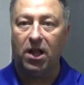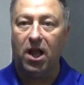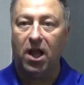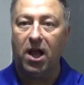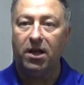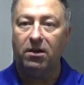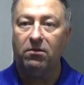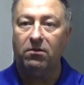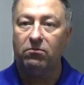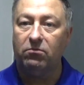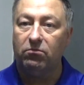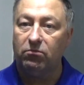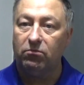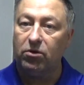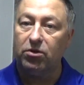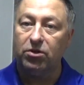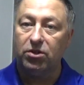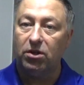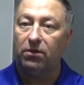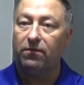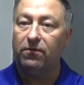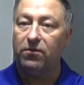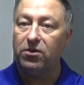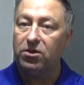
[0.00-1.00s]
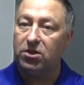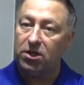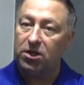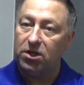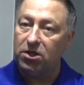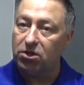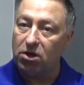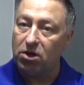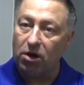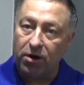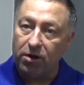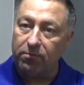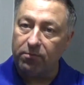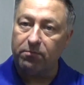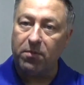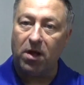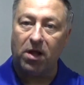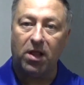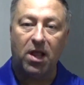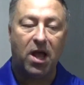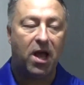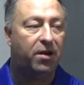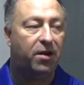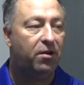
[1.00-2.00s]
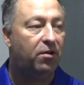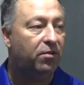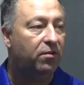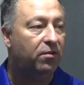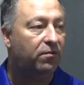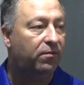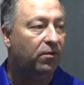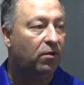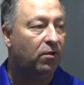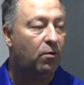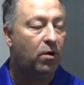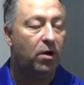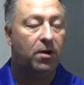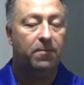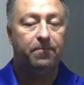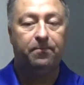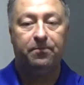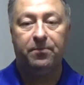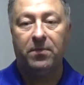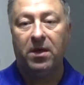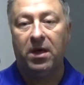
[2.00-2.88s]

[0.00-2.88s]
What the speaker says: line, because obviously he's got a line on the floor.